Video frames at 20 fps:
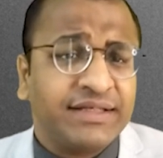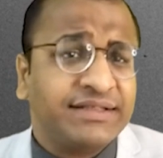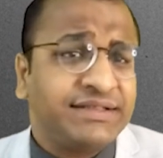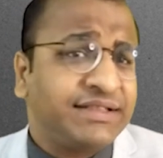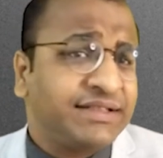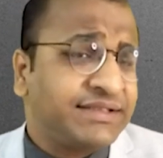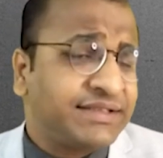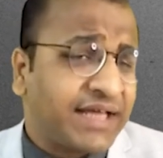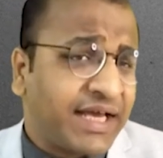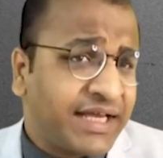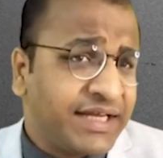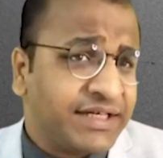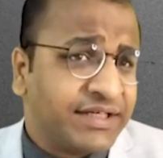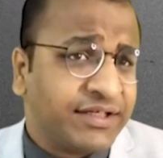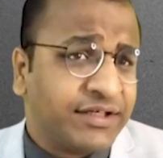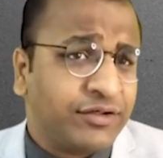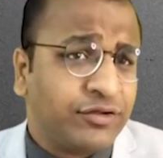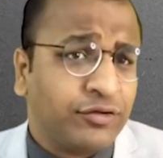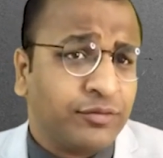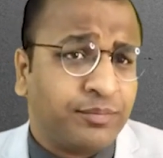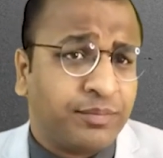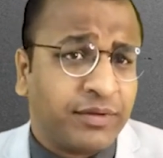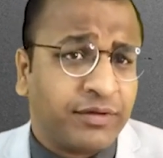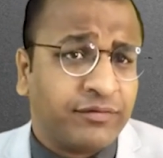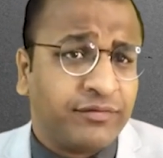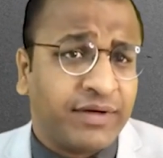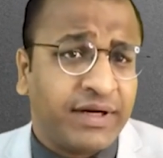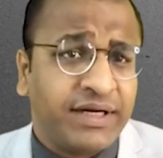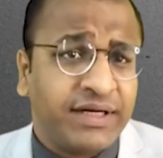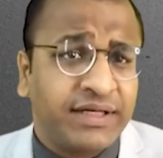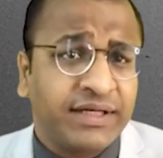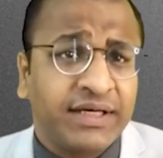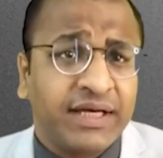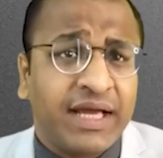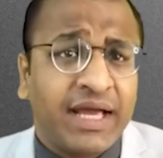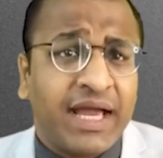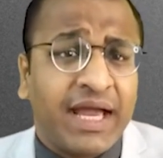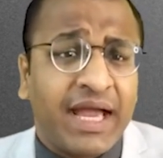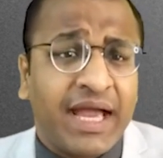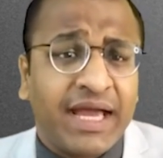is designed to prevent
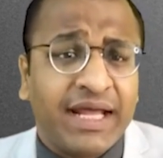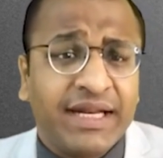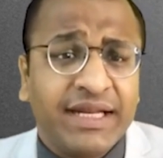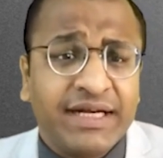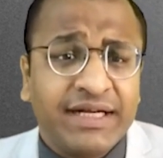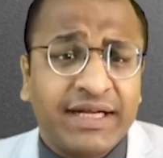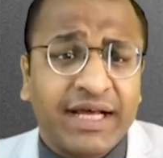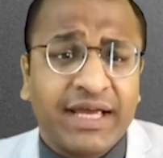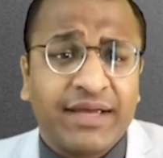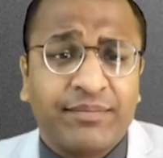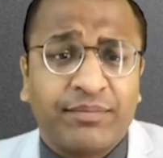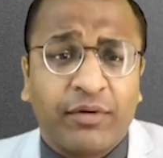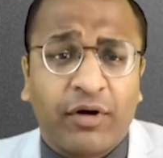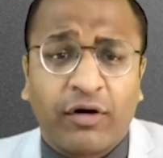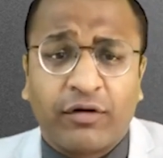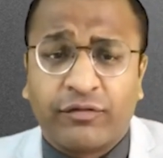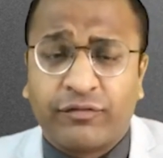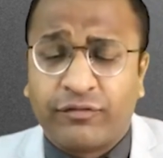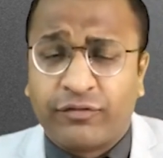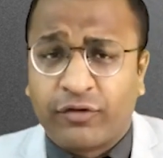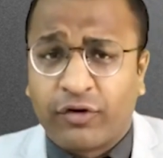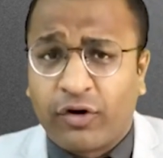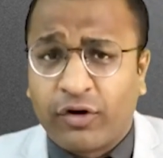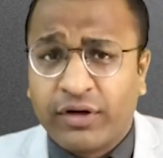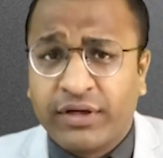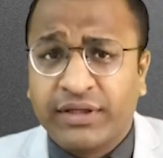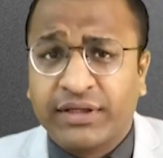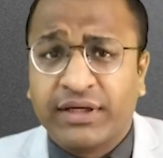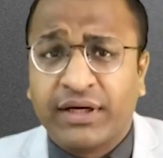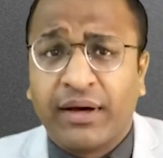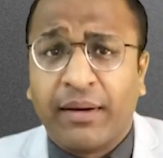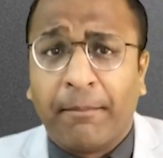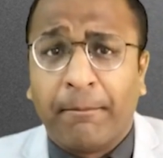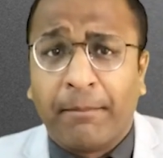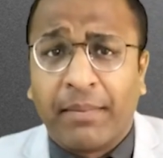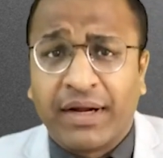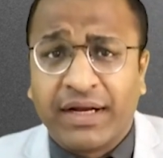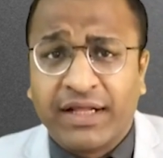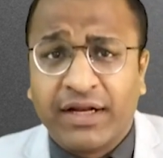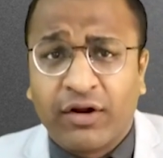any type of fraud,
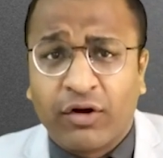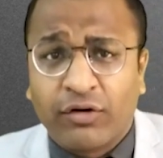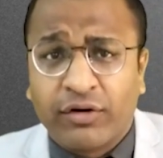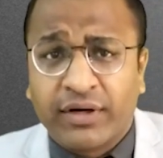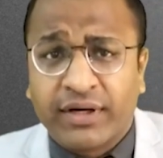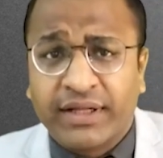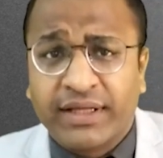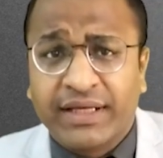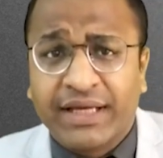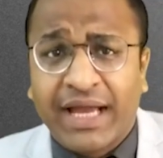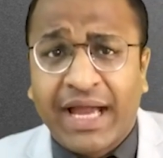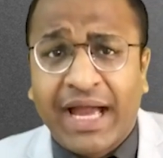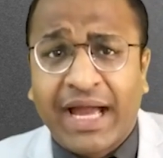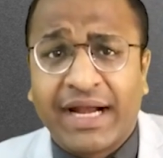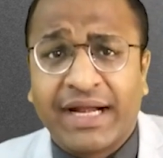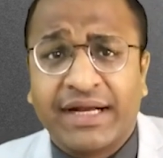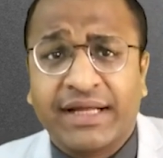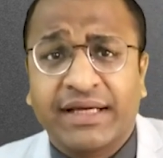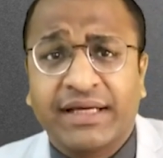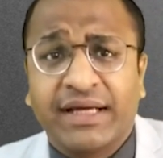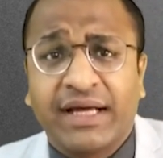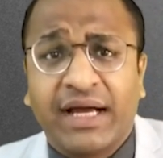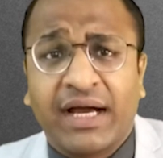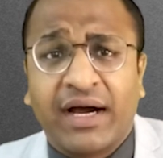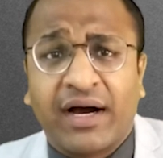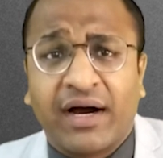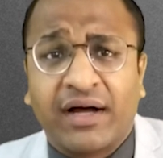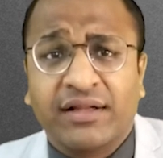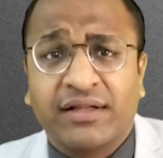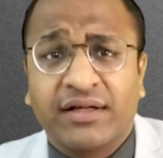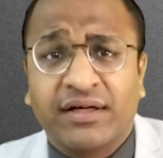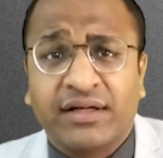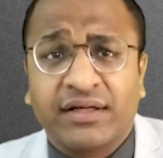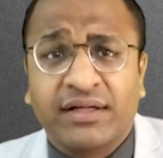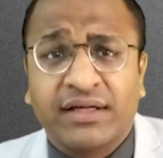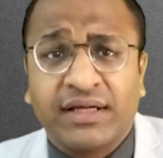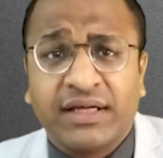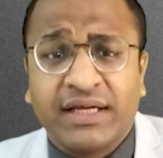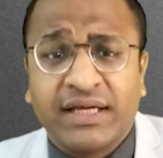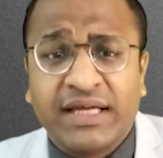money laundering, and
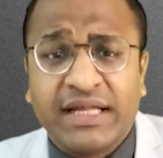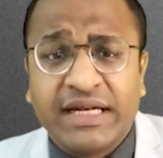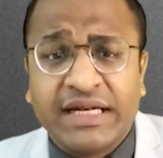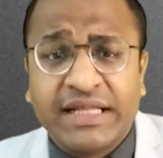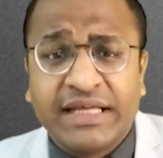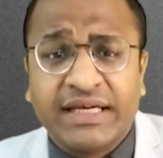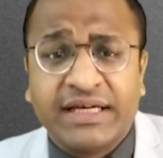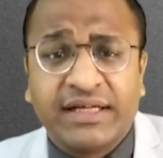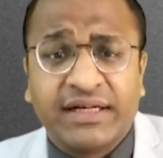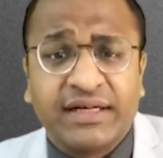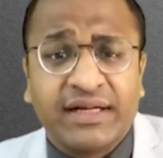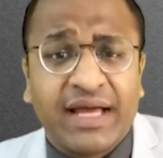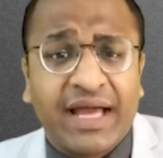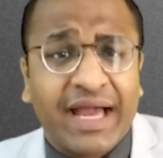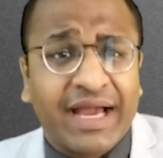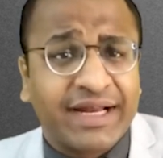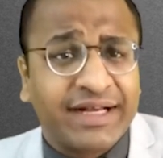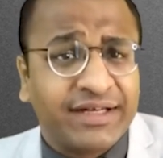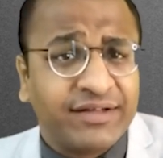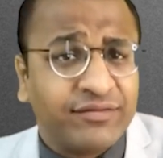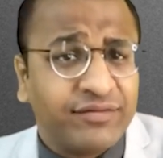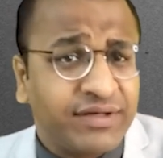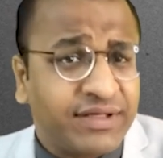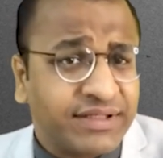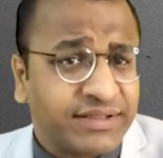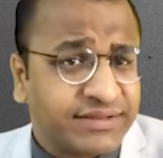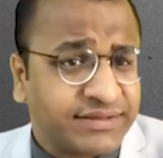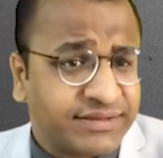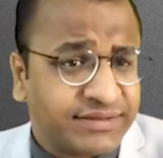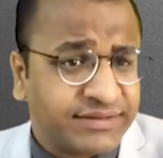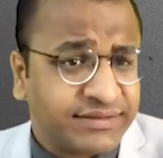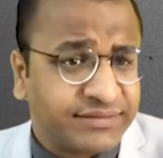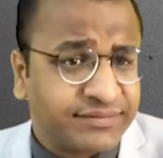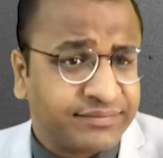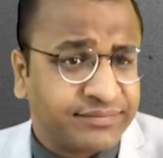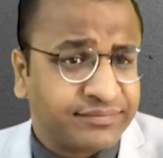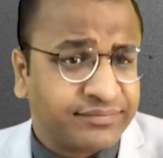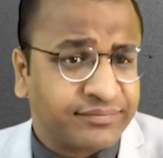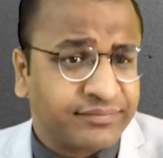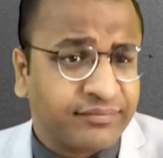other illegal activities.
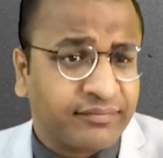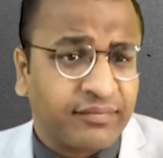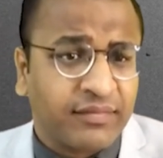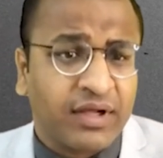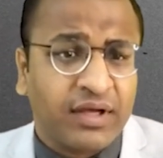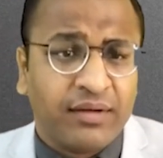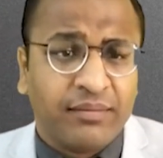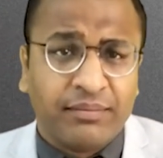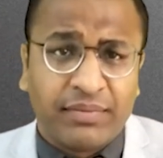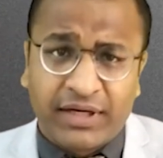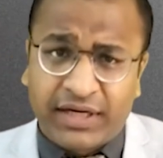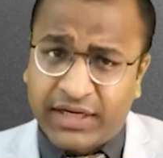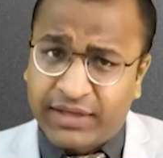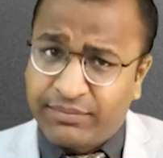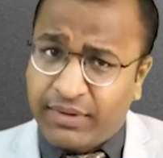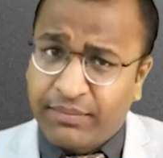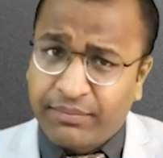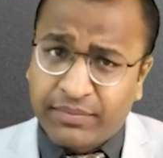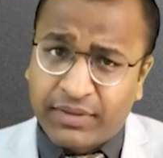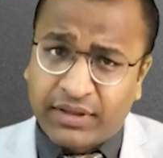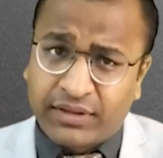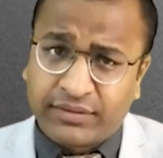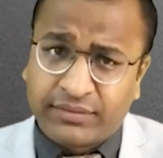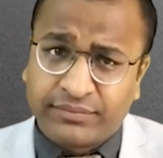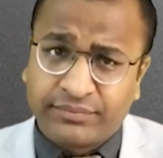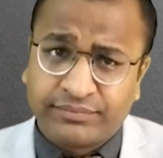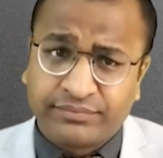But remember,